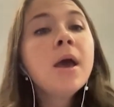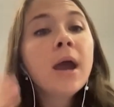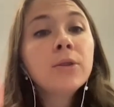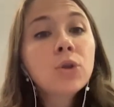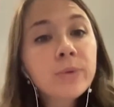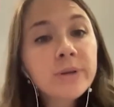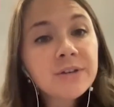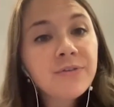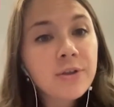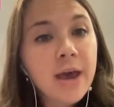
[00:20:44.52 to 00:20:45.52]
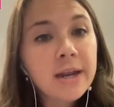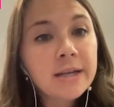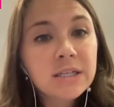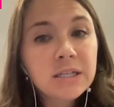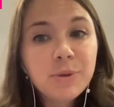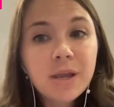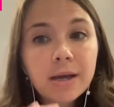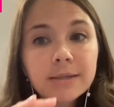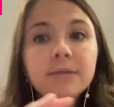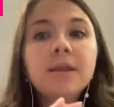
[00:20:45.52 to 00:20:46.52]
And the reason for that is
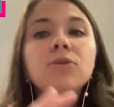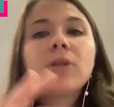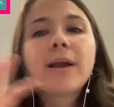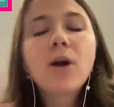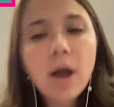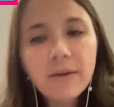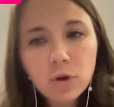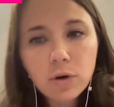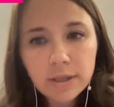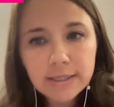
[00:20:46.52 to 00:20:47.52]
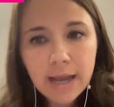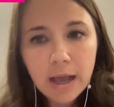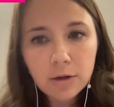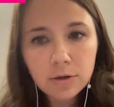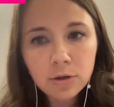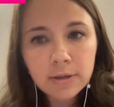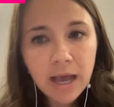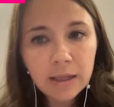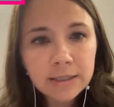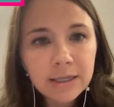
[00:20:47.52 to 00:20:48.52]
because then they're like, oh, I have to go to this
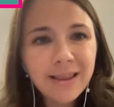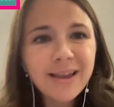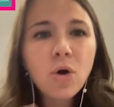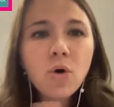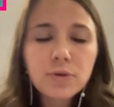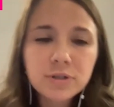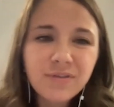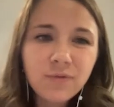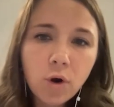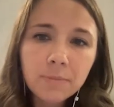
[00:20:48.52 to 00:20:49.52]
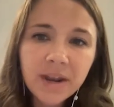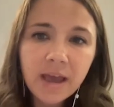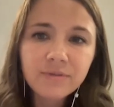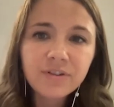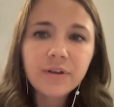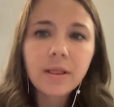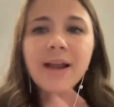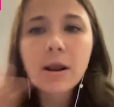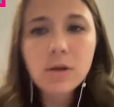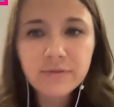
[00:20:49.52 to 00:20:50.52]
Calendly link. Oh, there's a form that I have to fill out.
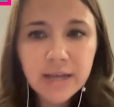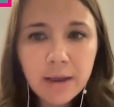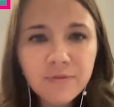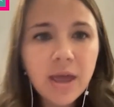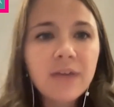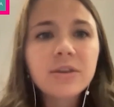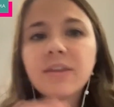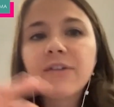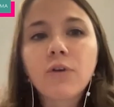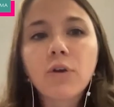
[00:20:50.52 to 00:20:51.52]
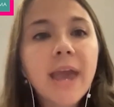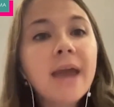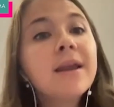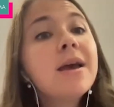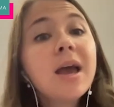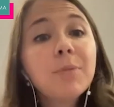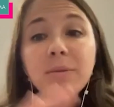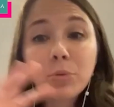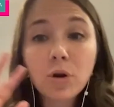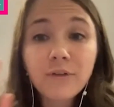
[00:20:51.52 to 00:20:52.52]
I don't have time for that. Then they forget and
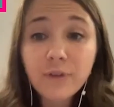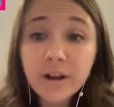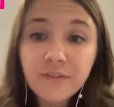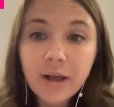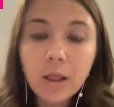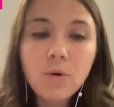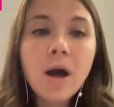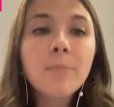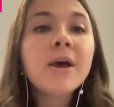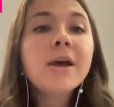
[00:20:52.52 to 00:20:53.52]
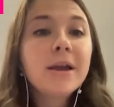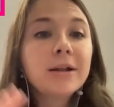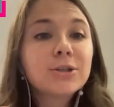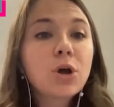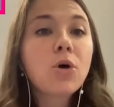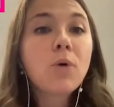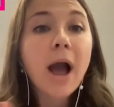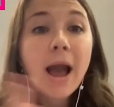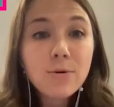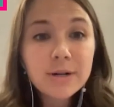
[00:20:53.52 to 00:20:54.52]
people are afraid to follow up. And so
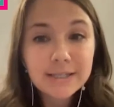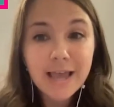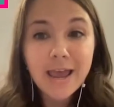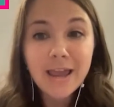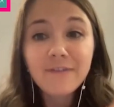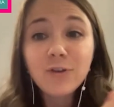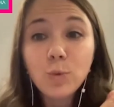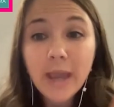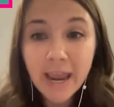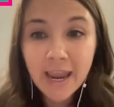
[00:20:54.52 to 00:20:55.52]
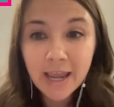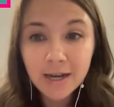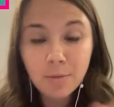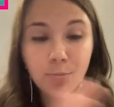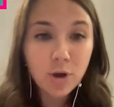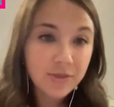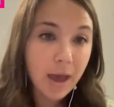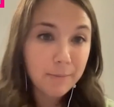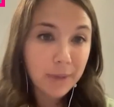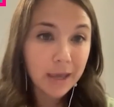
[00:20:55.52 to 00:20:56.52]
I would say if you can book
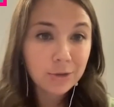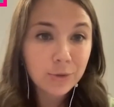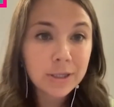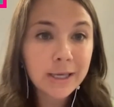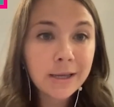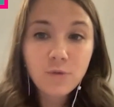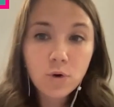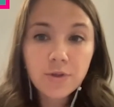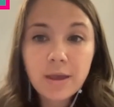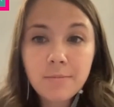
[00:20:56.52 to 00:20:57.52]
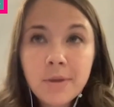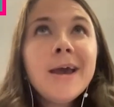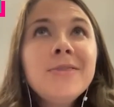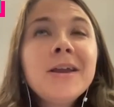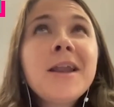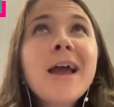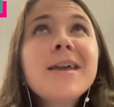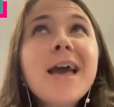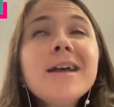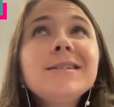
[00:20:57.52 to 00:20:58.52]
that manually for them. And then I
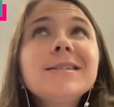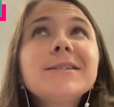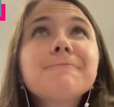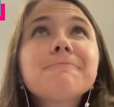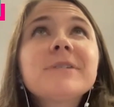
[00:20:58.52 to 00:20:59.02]
guess